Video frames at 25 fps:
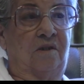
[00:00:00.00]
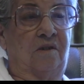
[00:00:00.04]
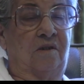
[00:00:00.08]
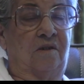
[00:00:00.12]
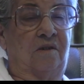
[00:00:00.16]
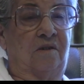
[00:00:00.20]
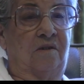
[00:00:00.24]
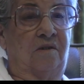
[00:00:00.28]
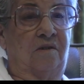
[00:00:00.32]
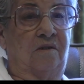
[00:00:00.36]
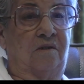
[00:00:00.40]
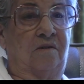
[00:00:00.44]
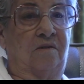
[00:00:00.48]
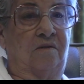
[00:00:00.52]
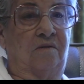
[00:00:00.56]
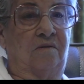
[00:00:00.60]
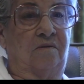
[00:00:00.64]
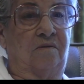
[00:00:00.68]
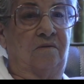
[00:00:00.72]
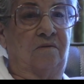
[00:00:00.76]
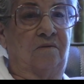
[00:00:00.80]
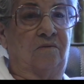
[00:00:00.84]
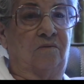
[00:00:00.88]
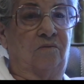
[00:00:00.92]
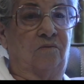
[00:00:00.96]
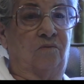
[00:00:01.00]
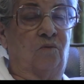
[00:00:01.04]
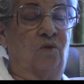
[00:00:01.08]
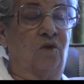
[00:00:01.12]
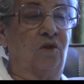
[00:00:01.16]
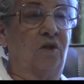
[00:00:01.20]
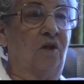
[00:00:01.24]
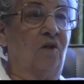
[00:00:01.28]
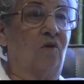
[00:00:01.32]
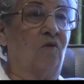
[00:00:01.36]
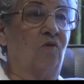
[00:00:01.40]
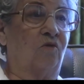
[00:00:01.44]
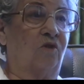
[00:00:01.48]
uh,
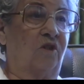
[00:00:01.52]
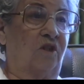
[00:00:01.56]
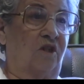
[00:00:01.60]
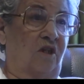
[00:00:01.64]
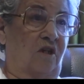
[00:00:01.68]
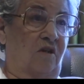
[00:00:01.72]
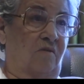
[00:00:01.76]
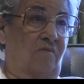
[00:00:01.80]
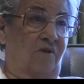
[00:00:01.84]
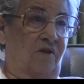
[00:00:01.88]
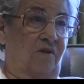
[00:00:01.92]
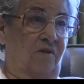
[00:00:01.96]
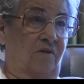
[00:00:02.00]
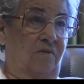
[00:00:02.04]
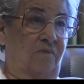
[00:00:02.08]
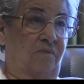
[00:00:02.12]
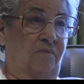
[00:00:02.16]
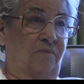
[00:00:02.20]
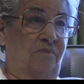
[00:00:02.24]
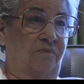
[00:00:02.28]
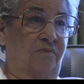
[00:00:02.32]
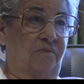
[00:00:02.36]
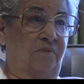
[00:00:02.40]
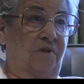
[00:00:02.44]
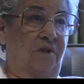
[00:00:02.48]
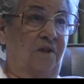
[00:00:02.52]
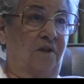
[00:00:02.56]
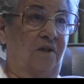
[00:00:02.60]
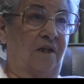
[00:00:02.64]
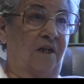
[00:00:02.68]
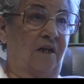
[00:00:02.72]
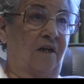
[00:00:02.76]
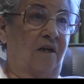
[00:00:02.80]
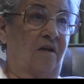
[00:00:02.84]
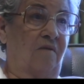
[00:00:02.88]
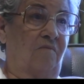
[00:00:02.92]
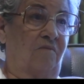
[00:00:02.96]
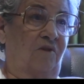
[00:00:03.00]
one whole summer till I
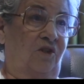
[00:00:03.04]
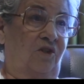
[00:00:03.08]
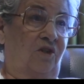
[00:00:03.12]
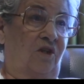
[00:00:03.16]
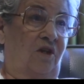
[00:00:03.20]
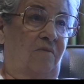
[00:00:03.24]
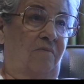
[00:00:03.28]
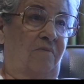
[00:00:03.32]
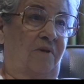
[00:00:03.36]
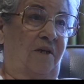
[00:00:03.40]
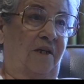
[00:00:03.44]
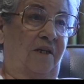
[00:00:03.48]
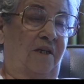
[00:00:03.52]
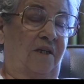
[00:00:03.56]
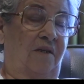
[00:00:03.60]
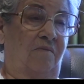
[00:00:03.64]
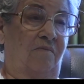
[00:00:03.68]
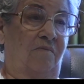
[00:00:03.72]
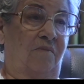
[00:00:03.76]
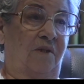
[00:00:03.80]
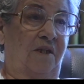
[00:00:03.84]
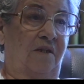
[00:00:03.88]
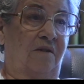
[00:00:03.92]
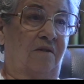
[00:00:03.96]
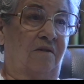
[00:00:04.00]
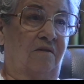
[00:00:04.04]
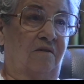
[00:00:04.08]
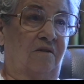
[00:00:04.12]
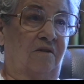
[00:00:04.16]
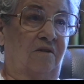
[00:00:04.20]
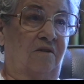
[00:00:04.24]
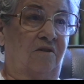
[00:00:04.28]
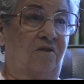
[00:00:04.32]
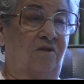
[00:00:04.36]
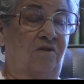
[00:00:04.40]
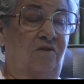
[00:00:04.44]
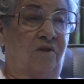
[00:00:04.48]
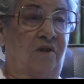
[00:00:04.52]
got my job back at
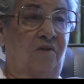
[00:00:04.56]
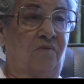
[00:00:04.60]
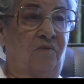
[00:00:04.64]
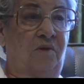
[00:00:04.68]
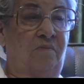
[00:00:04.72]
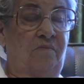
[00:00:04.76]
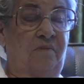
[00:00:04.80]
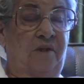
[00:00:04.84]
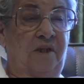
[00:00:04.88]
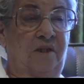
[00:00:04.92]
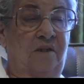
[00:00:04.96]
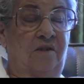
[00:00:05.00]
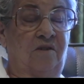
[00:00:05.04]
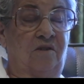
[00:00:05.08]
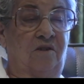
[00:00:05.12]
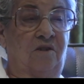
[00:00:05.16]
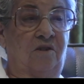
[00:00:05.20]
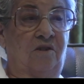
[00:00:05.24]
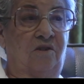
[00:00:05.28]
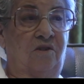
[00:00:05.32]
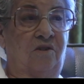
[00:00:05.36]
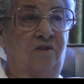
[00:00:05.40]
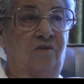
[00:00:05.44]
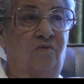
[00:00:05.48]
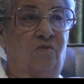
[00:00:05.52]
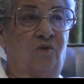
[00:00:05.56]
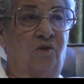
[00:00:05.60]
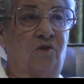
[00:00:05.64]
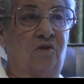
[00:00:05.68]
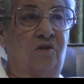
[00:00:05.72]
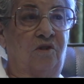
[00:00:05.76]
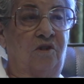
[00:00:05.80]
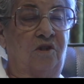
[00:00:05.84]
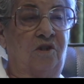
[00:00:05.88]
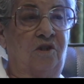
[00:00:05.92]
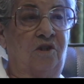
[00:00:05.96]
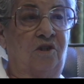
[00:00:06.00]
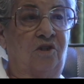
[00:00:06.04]
Belk's. You know, I went back to work
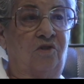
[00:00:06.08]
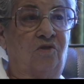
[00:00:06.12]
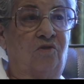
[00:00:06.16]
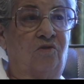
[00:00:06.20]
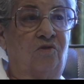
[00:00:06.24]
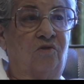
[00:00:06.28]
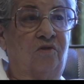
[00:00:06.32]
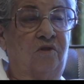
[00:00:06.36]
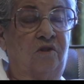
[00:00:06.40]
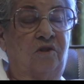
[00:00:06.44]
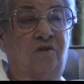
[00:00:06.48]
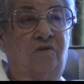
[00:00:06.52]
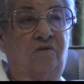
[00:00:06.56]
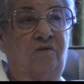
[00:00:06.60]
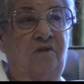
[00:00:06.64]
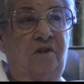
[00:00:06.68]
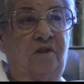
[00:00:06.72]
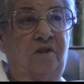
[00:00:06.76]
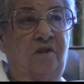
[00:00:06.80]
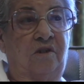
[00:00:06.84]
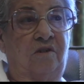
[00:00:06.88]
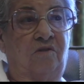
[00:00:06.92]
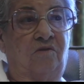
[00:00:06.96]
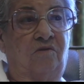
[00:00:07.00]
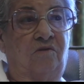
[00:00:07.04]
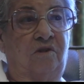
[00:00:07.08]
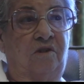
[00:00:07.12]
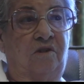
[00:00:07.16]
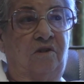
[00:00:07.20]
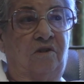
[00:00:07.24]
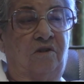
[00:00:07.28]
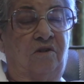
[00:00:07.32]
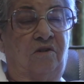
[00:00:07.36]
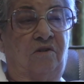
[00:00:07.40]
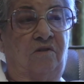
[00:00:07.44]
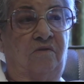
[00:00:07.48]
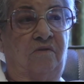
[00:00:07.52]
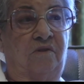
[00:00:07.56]
at the store so he could go in
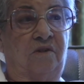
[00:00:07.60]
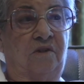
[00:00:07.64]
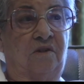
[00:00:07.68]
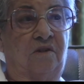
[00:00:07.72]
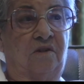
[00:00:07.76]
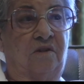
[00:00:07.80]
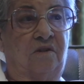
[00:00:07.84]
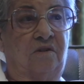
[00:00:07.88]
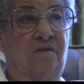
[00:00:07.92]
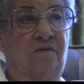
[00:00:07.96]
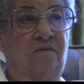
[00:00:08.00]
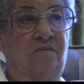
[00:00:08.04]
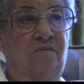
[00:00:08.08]
service.